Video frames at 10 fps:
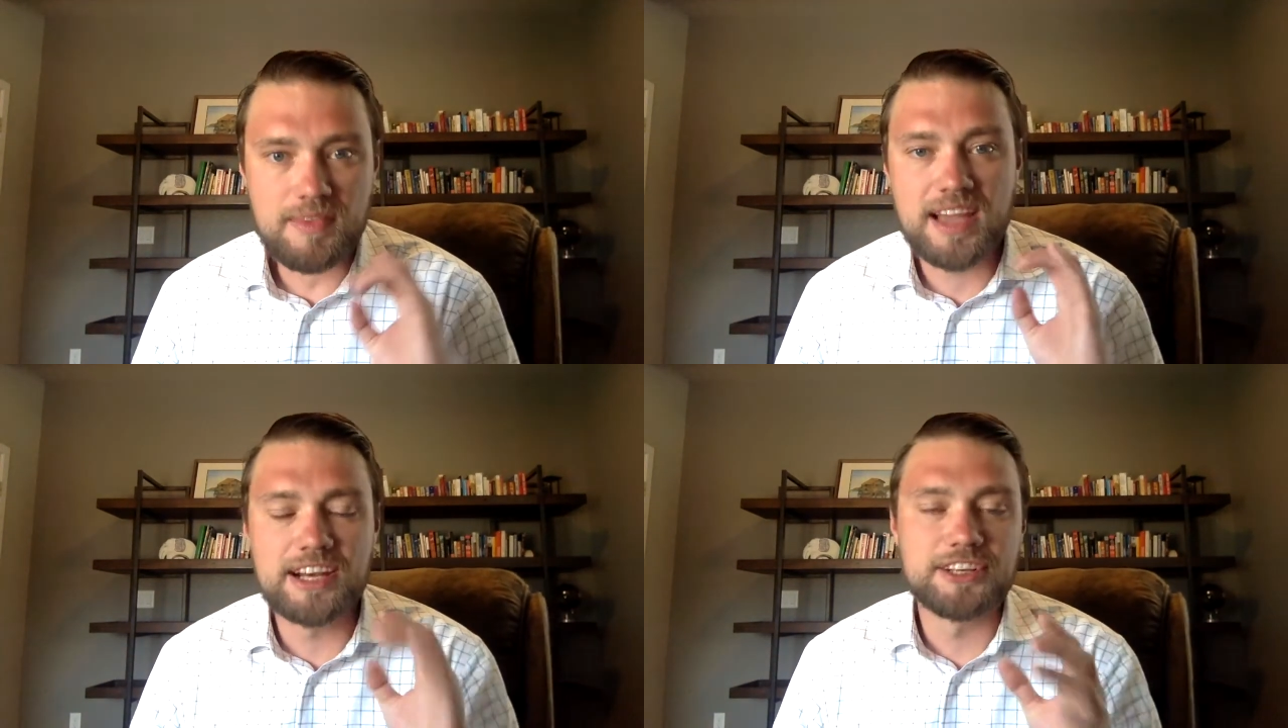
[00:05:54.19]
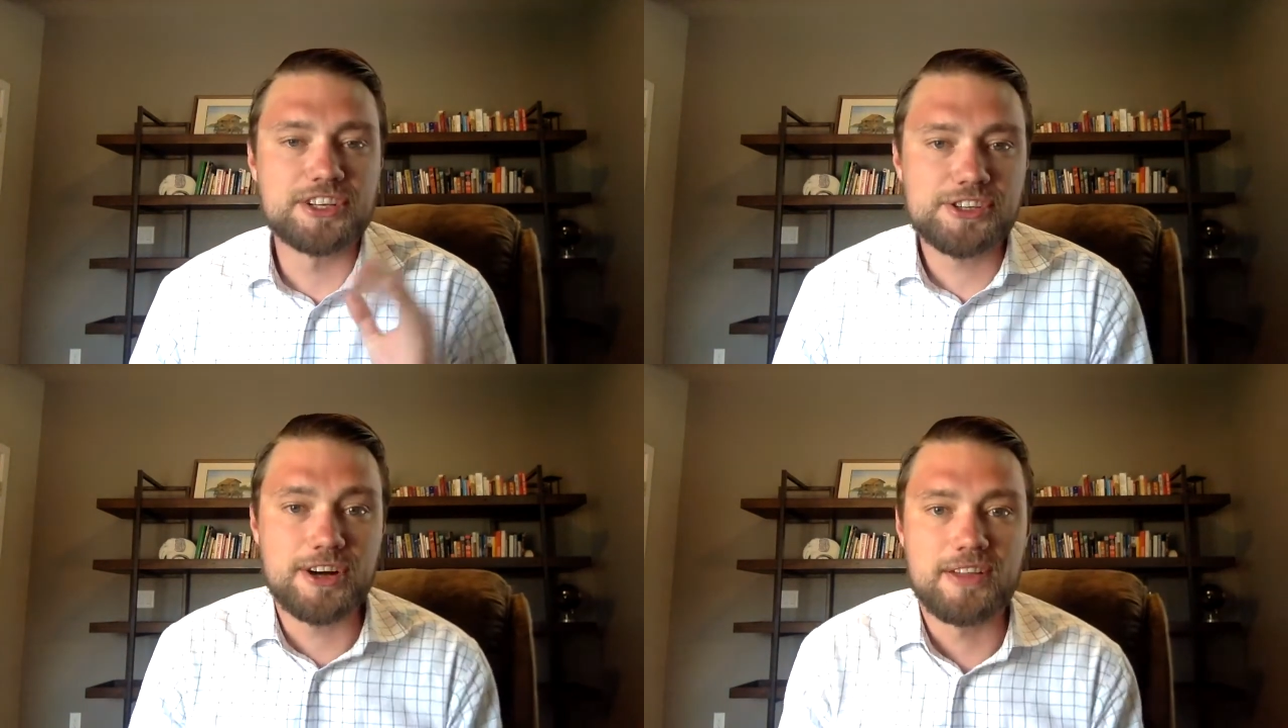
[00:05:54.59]
In
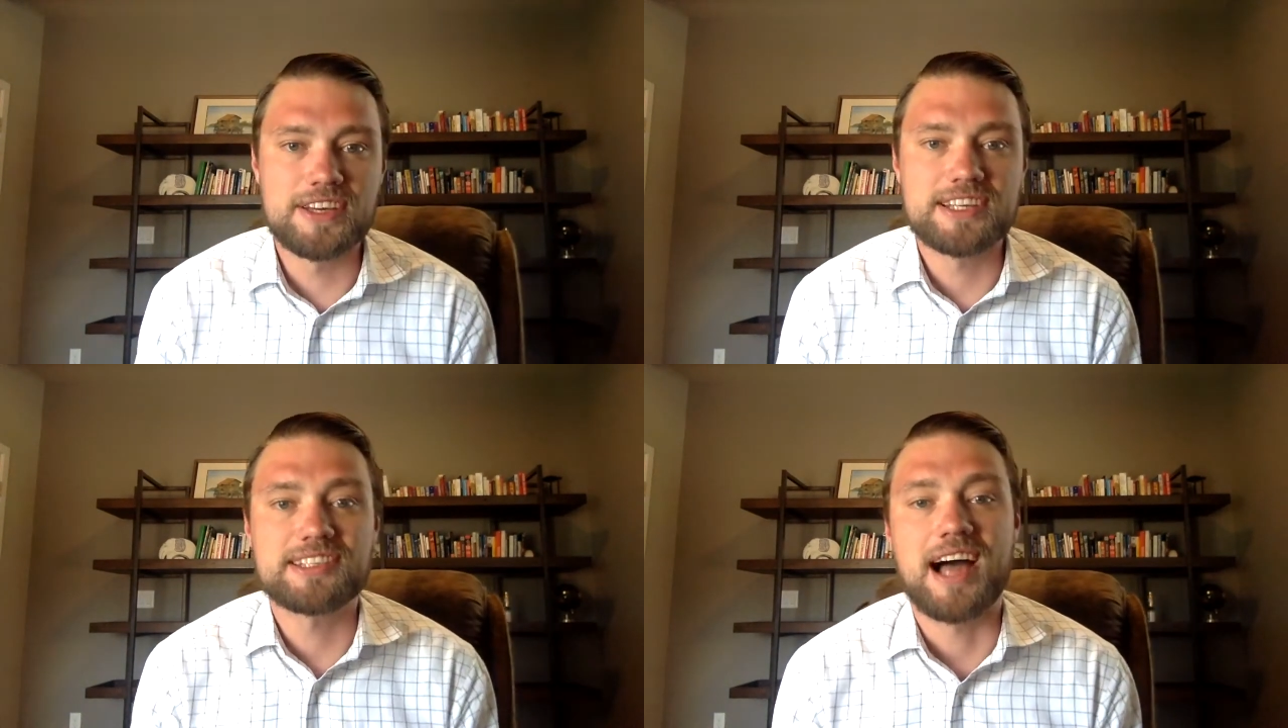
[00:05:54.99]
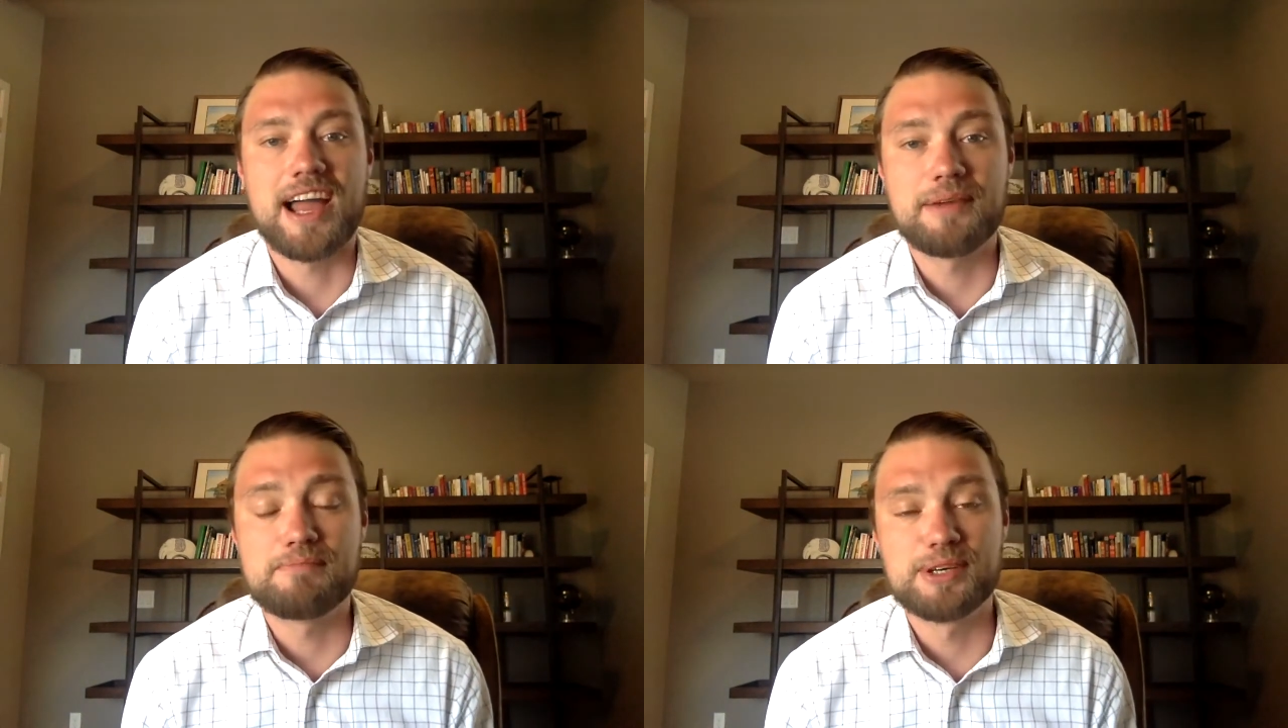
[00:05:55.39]
addition to all this, I
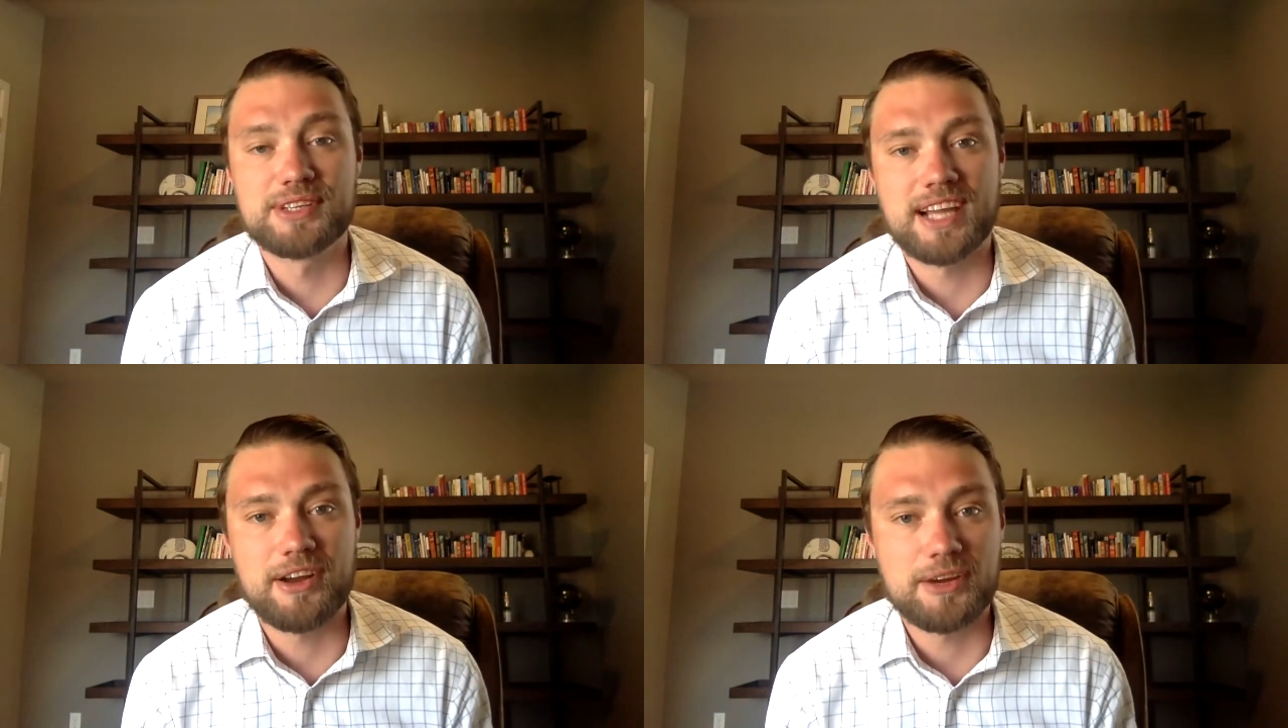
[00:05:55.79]
am building out a